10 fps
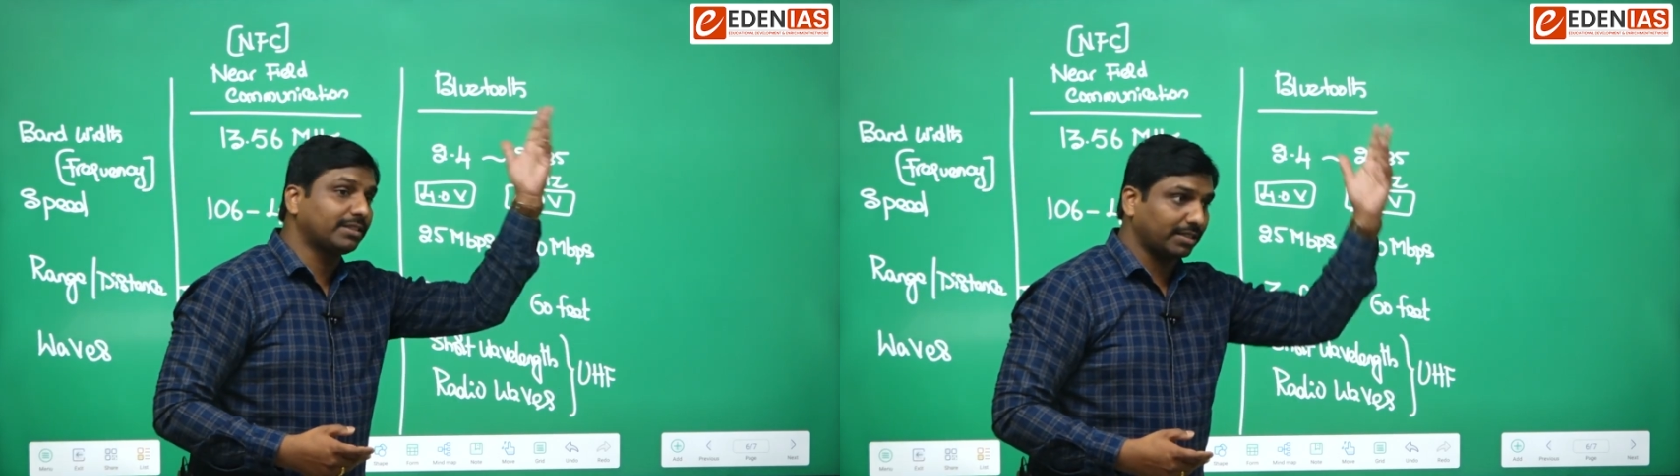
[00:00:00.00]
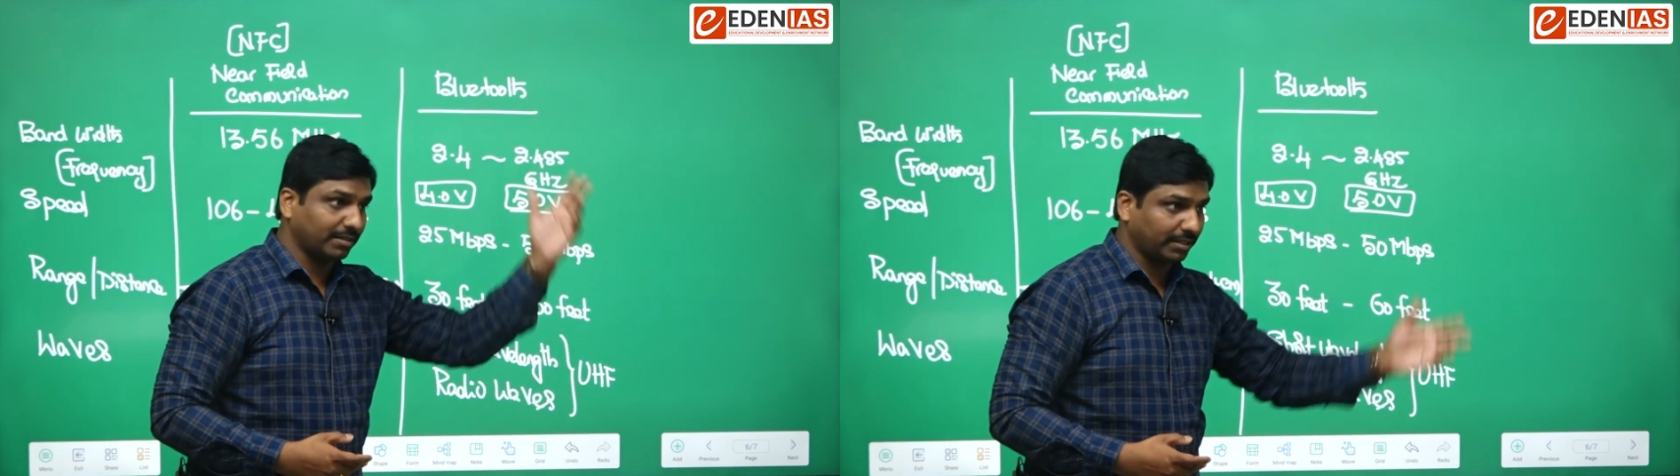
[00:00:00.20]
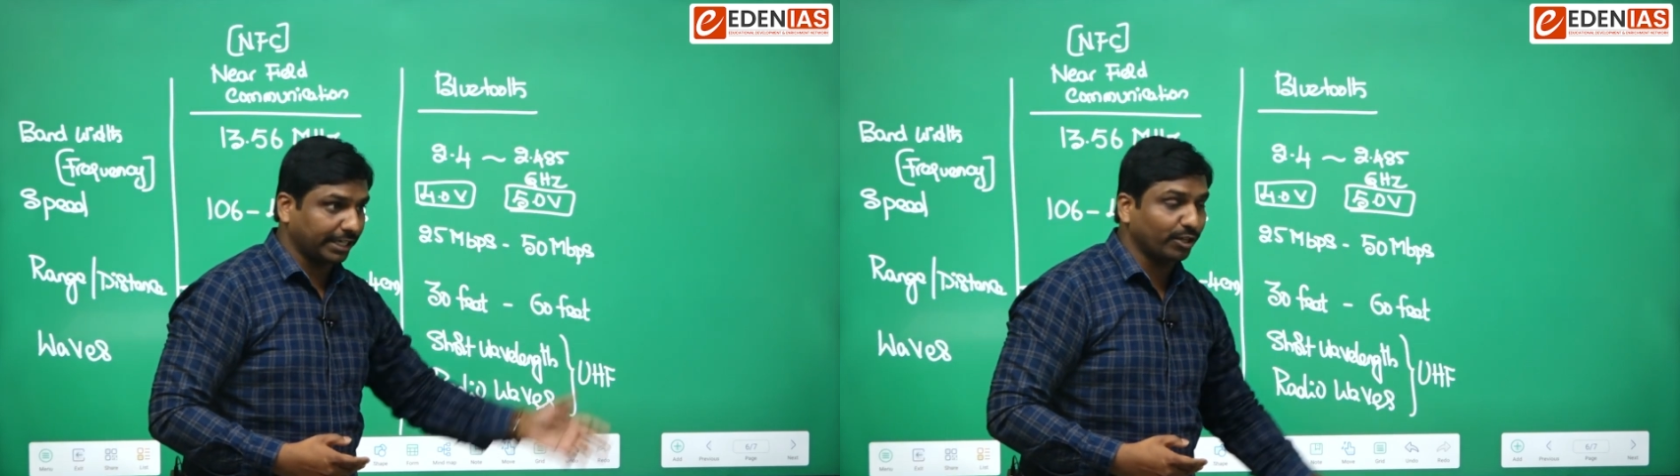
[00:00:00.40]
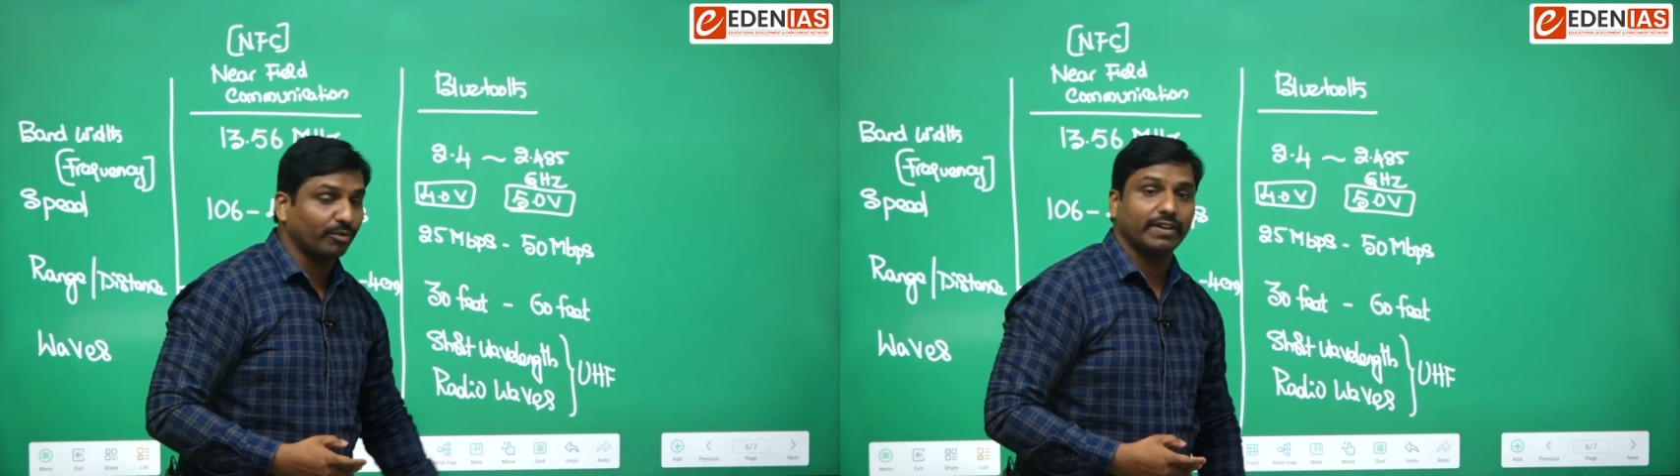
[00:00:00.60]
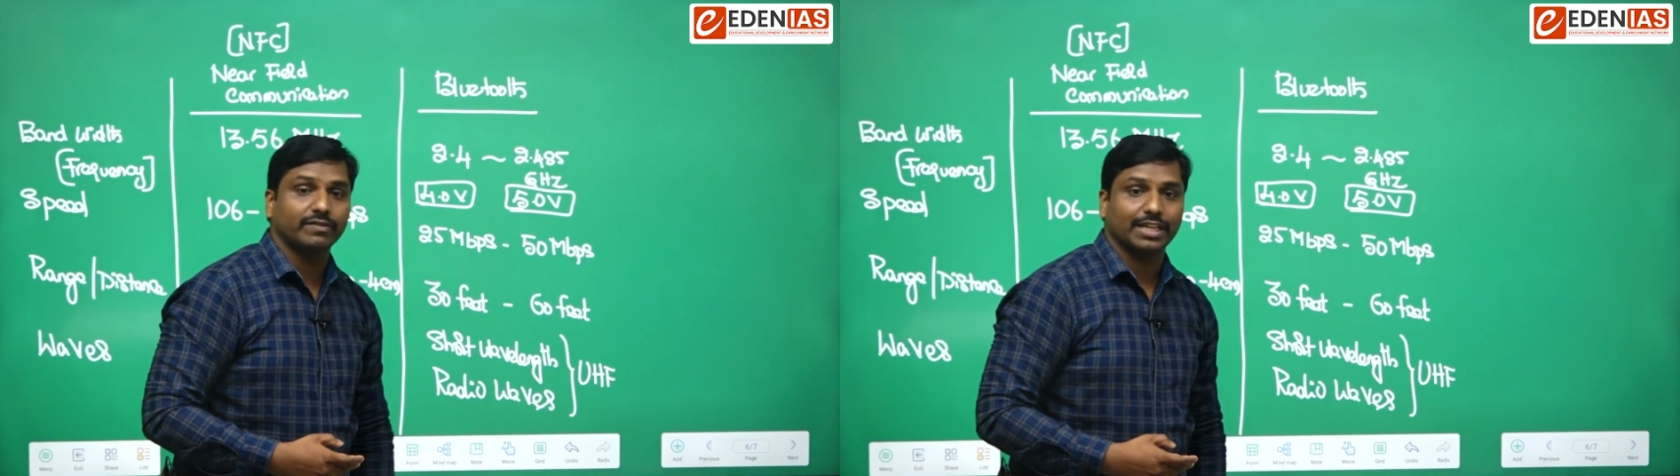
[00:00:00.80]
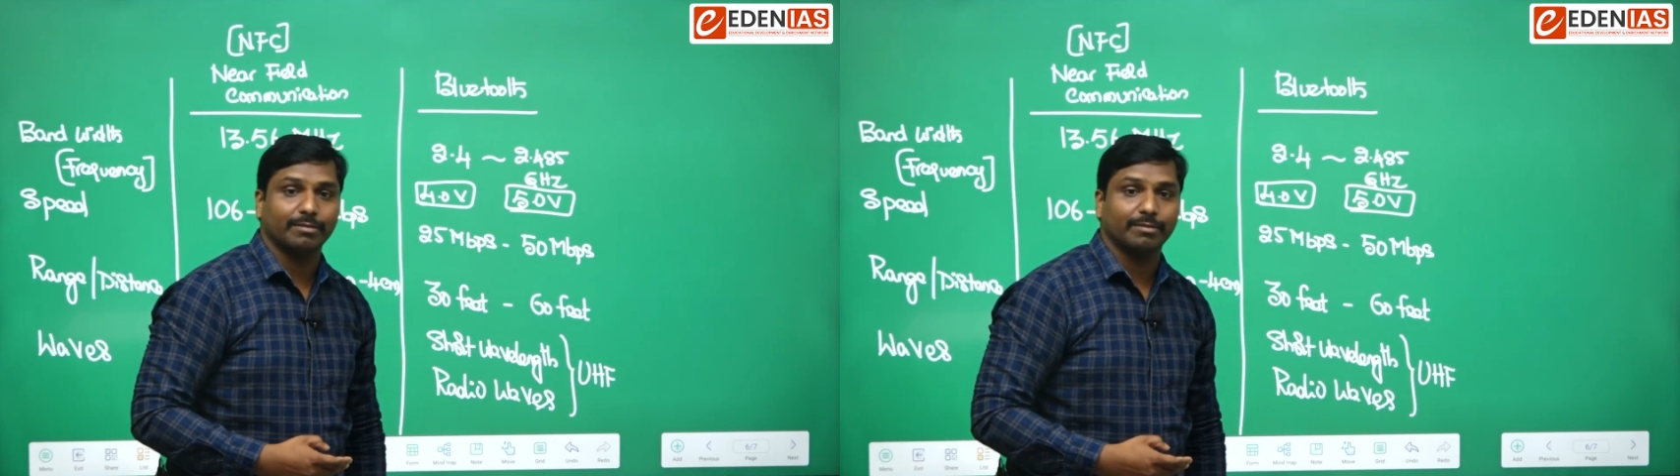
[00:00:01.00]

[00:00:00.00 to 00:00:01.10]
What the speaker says: radio waves can be